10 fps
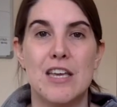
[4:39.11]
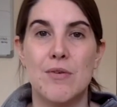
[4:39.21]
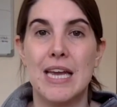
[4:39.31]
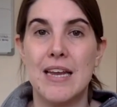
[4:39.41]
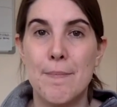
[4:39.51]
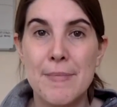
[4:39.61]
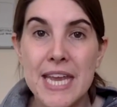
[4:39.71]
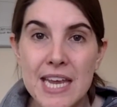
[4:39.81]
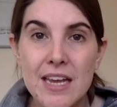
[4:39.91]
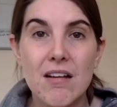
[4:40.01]
You get
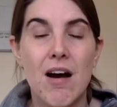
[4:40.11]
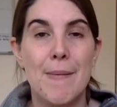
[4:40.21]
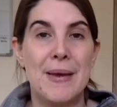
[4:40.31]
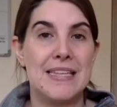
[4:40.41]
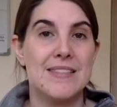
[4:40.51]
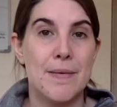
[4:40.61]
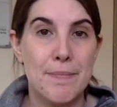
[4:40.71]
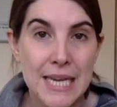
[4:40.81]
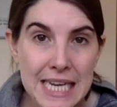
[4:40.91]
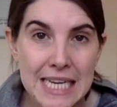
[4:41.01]
immediate comments,
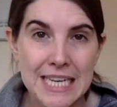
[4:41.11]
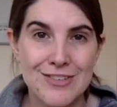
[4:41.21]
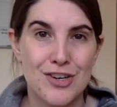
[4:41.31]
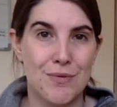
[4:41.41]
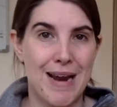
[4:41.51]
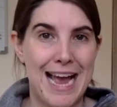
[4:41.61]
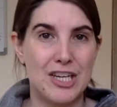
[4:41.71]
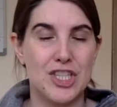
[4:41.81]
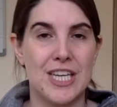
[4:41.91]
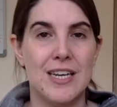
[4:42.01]
immediate
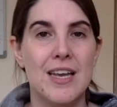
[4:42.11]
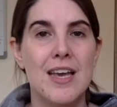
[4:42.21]
interaction.